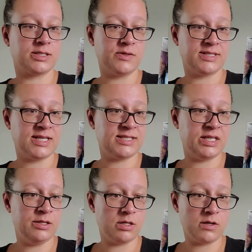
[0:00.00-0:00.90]
So it says
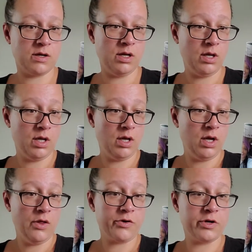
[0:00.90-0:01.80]
here,
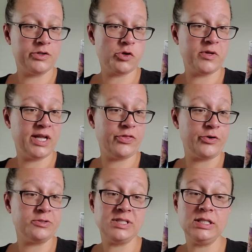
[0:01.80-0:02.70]
they're going to donate
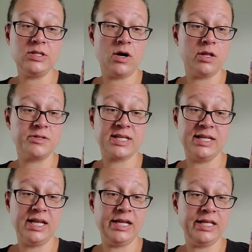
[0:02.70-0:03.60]
$13
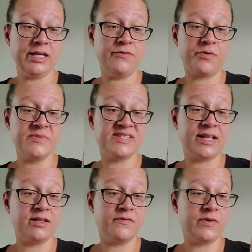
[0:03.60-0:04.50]
Canadian from the sale of